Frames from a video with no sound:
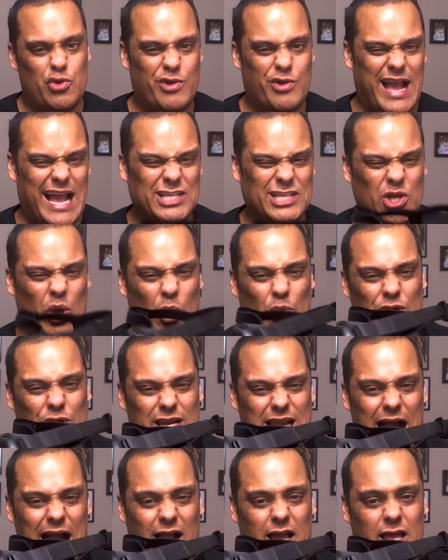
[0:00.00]
you guys
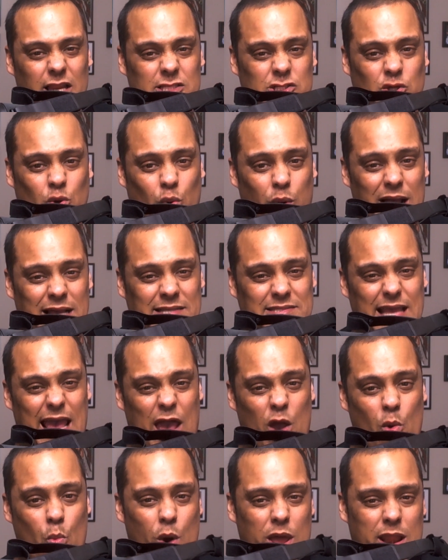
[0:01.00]
own an Oculus Quest
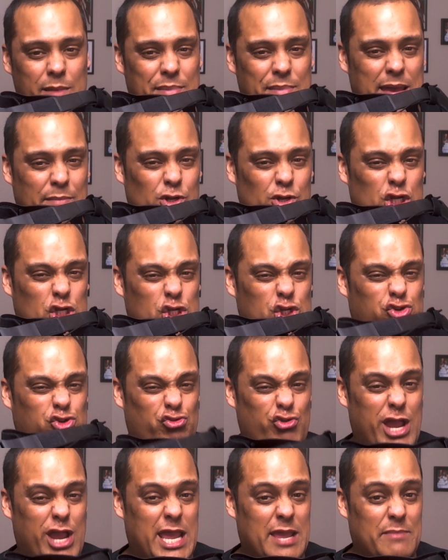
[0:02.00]
and want to be able to
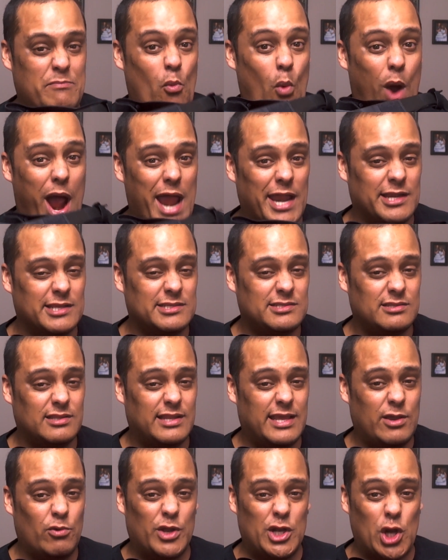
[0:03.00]
stream
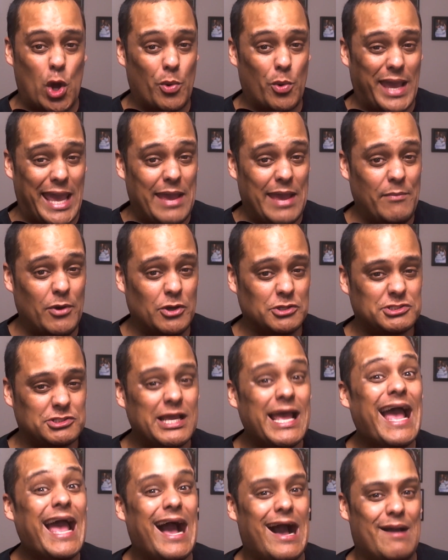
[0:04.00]
wirelessly with no
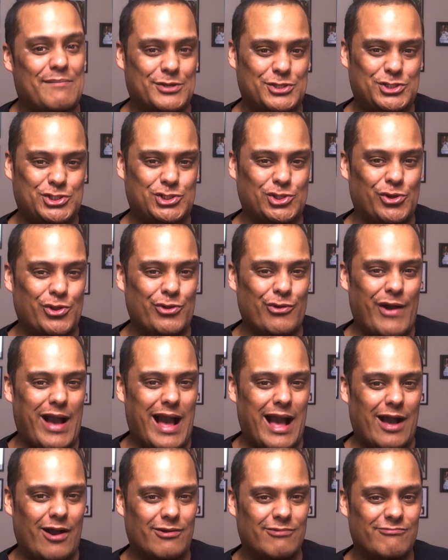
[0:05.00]
cables, I'm going to show you
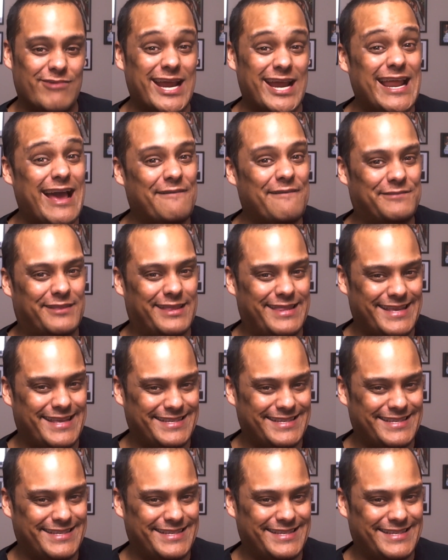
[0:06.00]
how right after